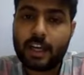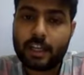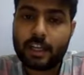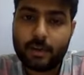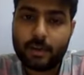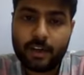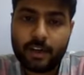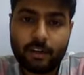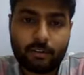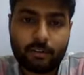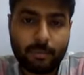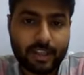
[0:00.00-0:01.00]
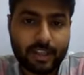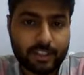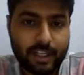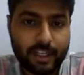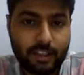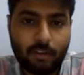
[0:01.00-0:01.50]
unit of
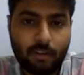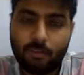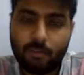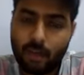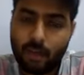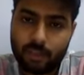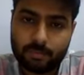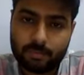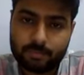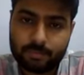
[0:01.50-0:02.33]
measuring volume.